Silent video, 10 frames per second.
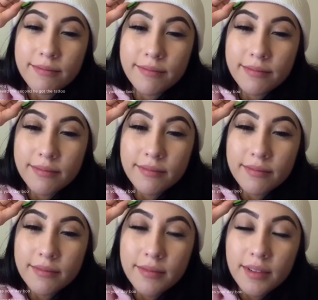
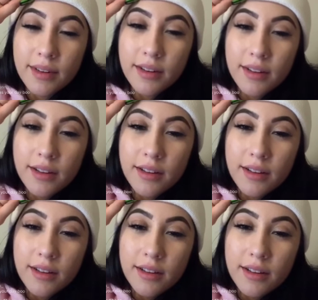
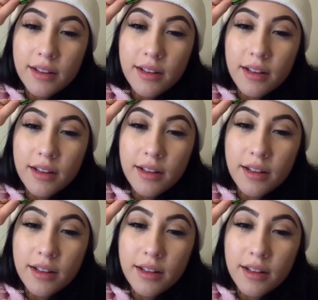
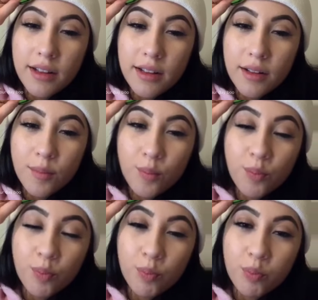
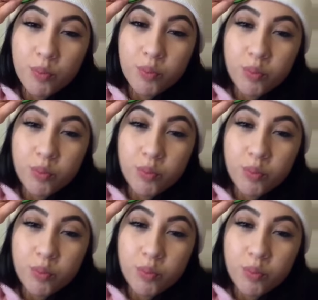Nobody speaks.